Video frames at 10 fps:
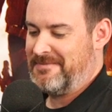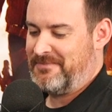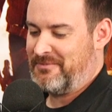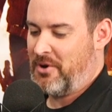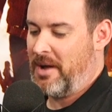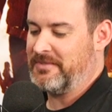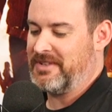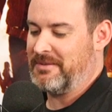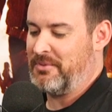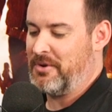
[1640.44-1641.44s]
problems
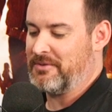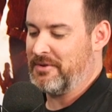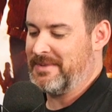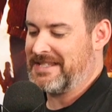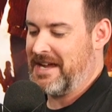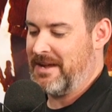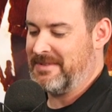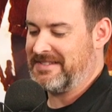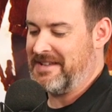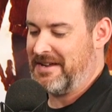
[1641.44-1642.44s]
in the boardroom at time,
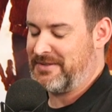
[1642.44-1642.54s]
is not